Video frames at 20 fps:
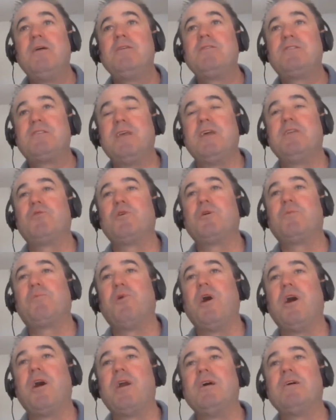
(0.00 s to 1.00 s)
centric
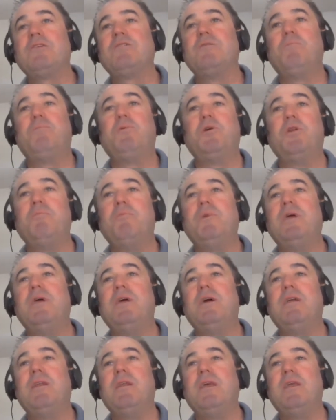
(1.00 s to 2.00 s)
products and put them in
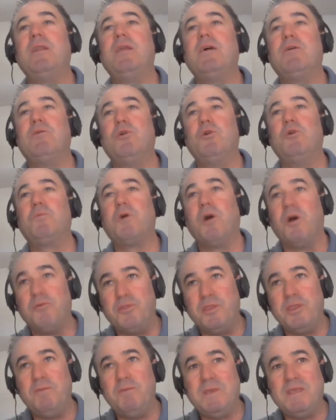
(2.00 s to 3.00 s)
a group
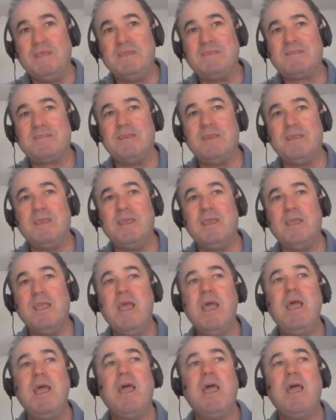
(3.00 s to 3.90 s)
called DPC,